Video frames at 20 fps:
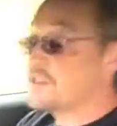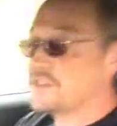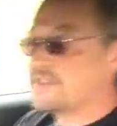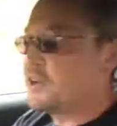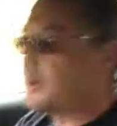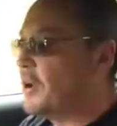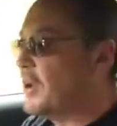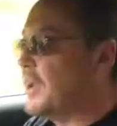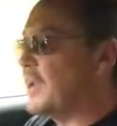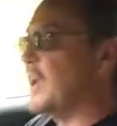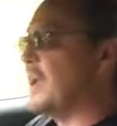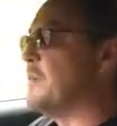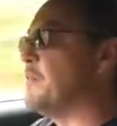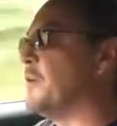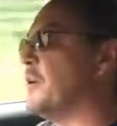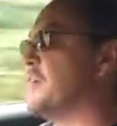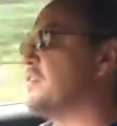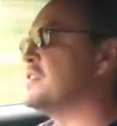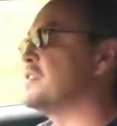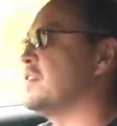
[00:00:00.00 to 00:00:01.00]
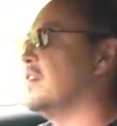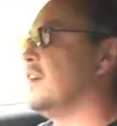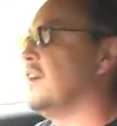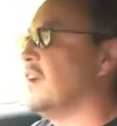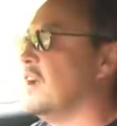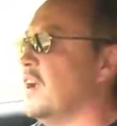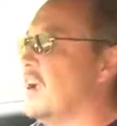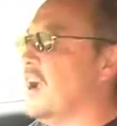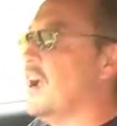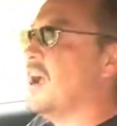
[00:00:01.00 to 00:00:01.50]
It's a great gearbox,
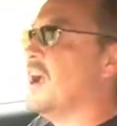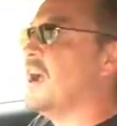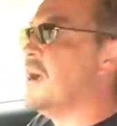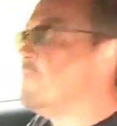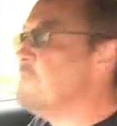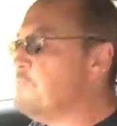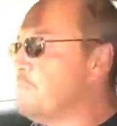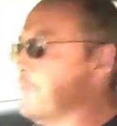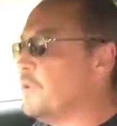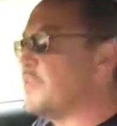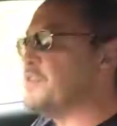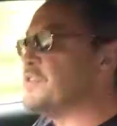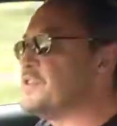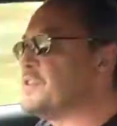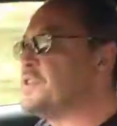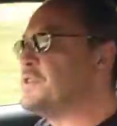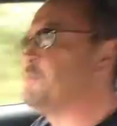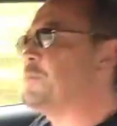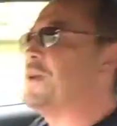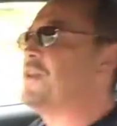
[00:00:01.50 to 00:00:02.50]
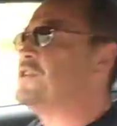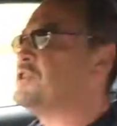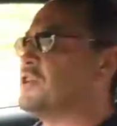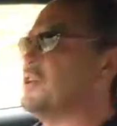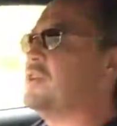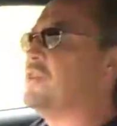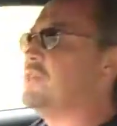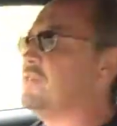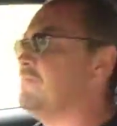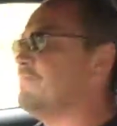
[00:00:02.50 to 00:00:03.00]
but the
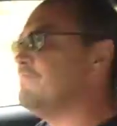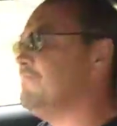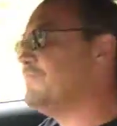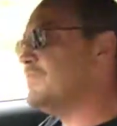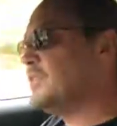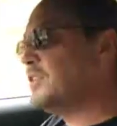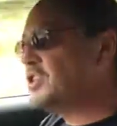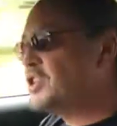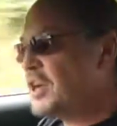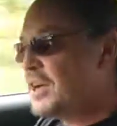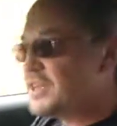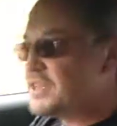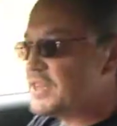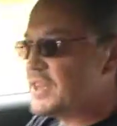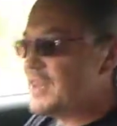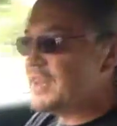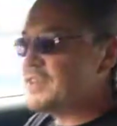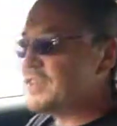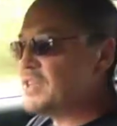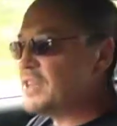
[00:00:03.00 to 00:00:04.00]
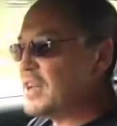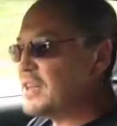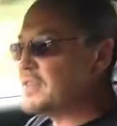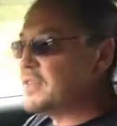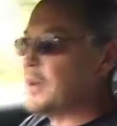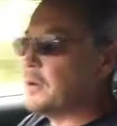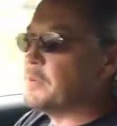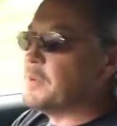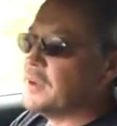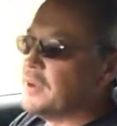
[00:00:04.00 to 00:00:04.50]
suspension, the chassis is set
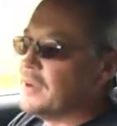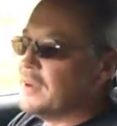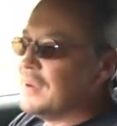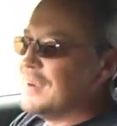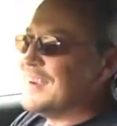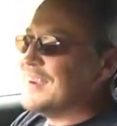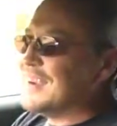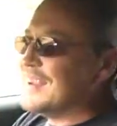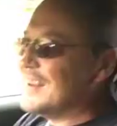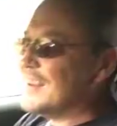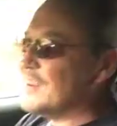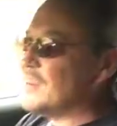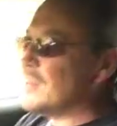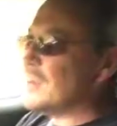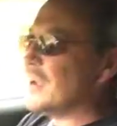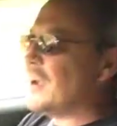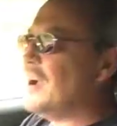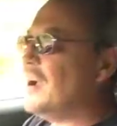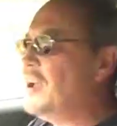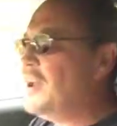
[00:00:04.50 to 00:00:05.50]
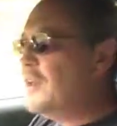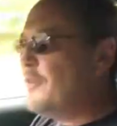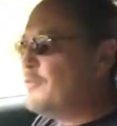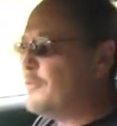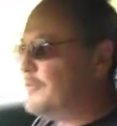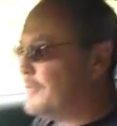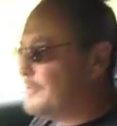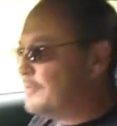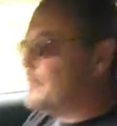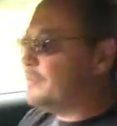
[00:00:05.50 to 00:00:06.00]
up kind of
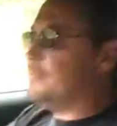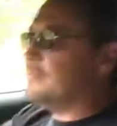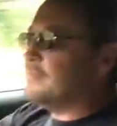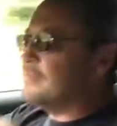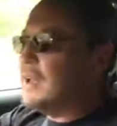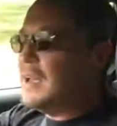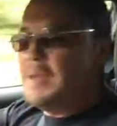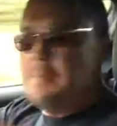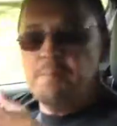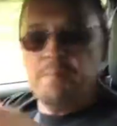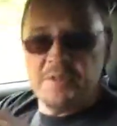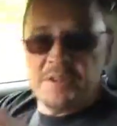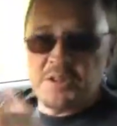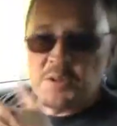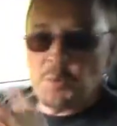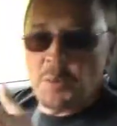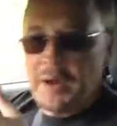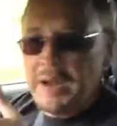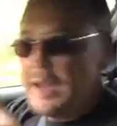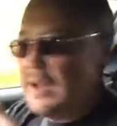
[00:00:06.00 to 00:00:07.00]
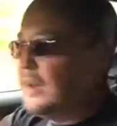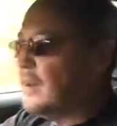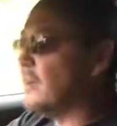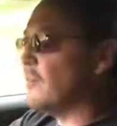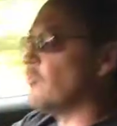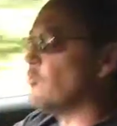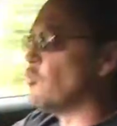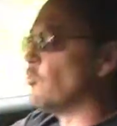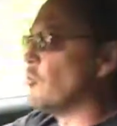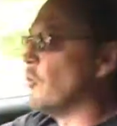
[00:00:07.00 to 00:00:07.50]
in between
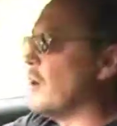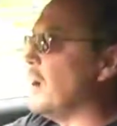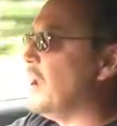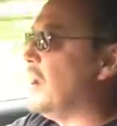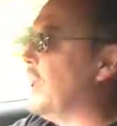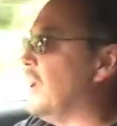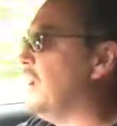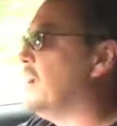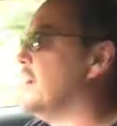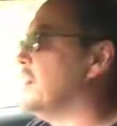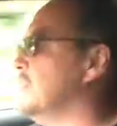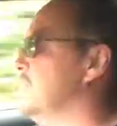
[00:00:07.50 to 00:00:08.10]
really